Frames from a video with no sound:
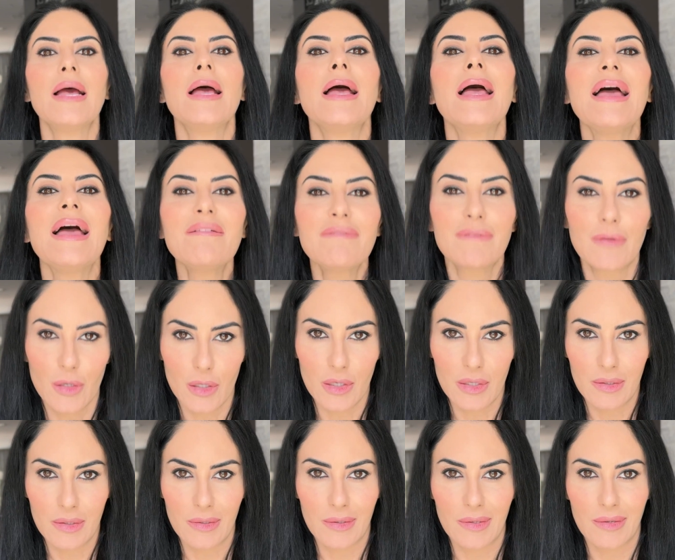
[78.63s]
ever
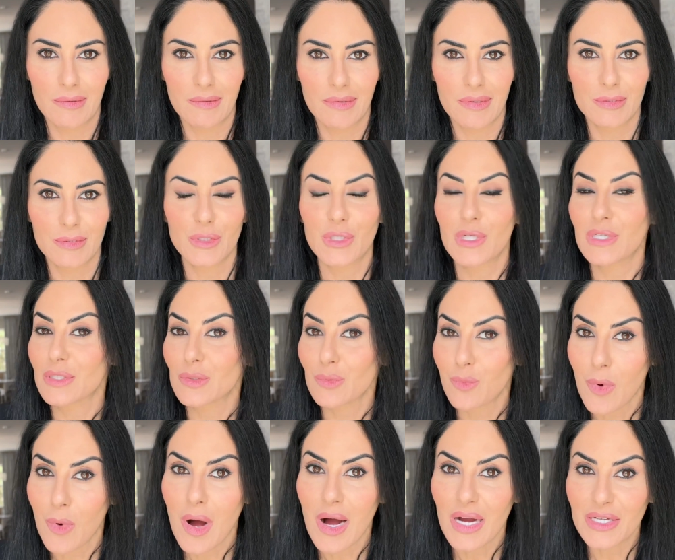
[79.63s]
just
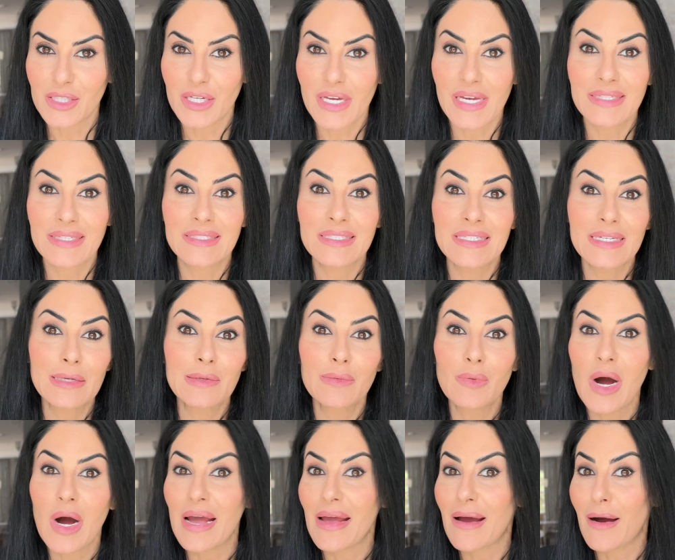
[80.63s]
watch a
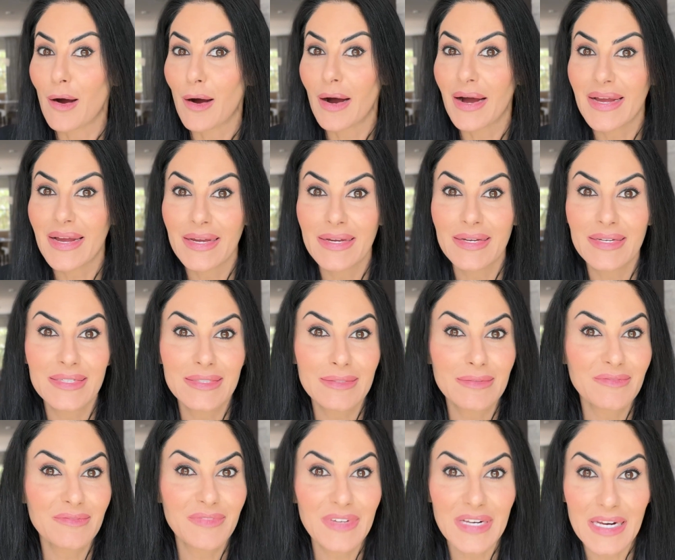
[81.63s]
DIY
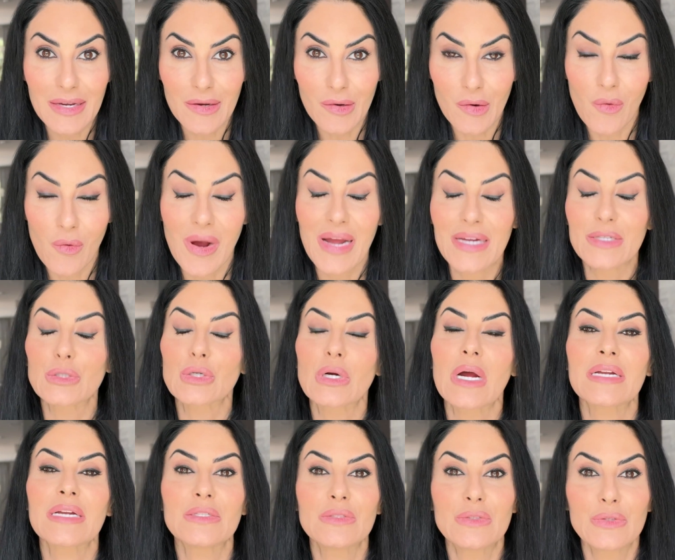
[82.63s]
video and try to
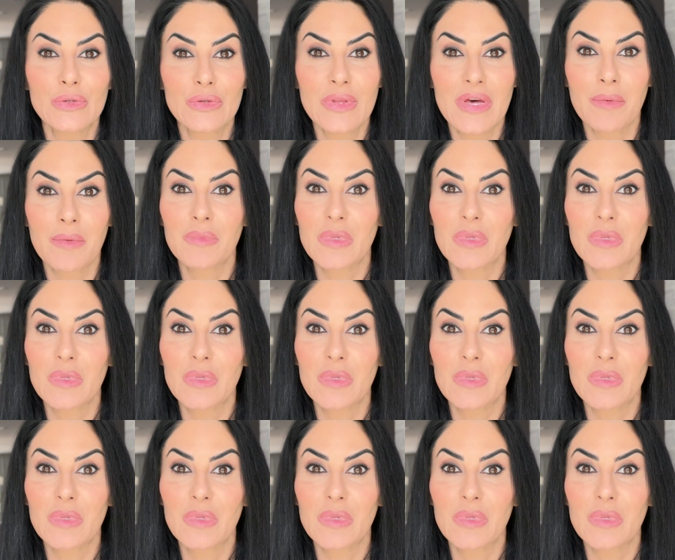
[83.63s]
do them